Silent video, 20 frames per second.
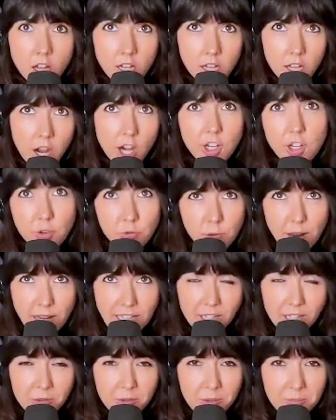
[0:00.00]
are you ready
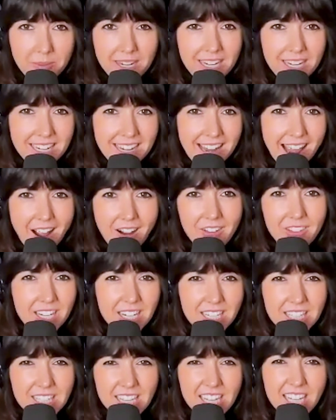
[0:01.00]
to admit it now? And then
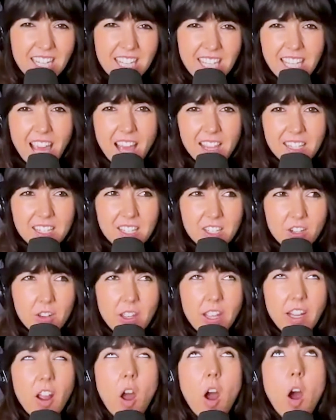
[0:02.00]
he's like, yes. And you're
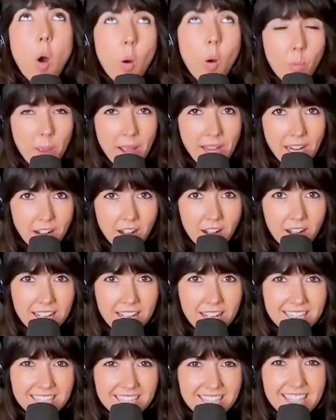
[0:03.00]
like, oh my
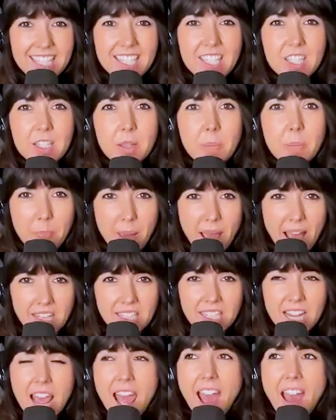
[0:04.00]
God, this is the best.
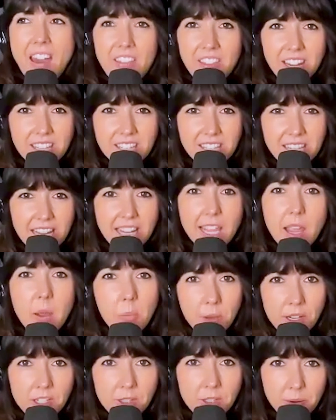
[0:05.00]
And then he's like, can
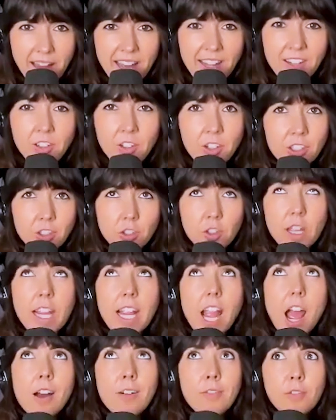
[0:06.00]
we do anal? And you're like,
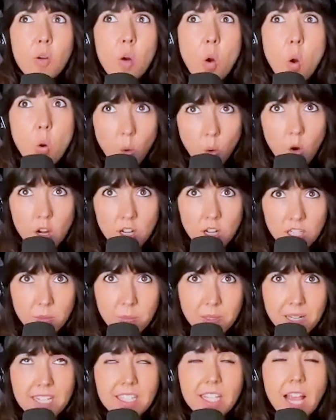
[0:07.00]
of course,
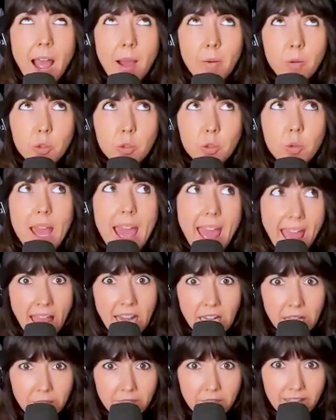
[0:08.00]
because I will do
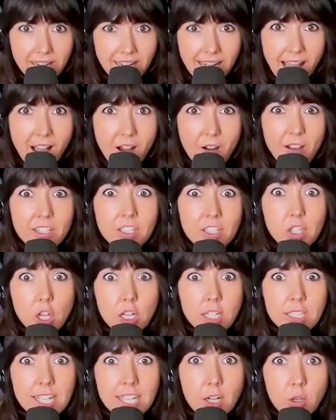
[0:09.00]
anything now as long
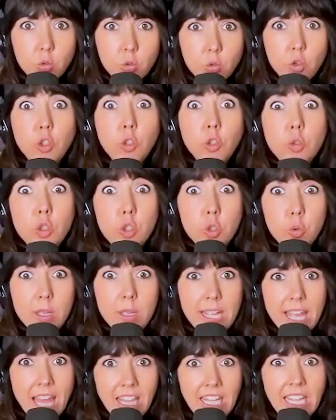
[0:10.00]
as I don't lose you
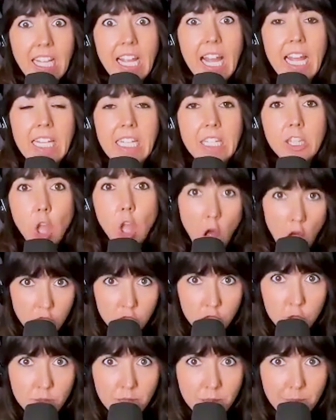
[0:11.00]
again, like I
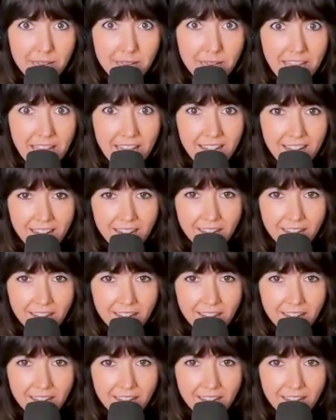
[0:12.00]
lost you in the beginning.